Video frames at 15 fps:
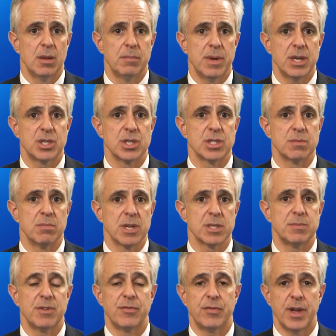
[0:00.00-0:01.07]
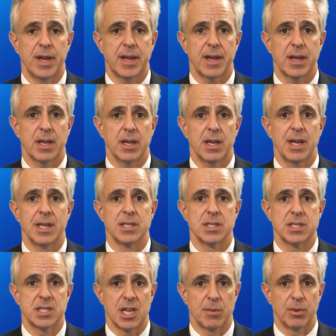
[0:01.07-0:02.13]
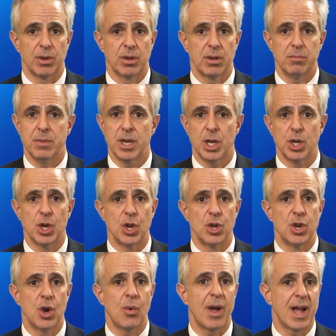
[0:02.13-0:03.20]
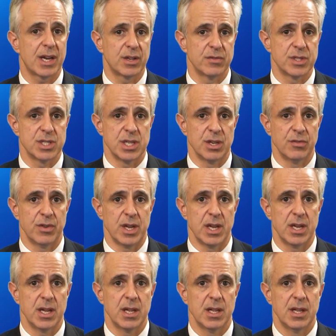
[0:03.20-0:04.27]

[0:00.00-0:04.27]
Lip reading: patients must be phakic and stable, meaning no active CNV,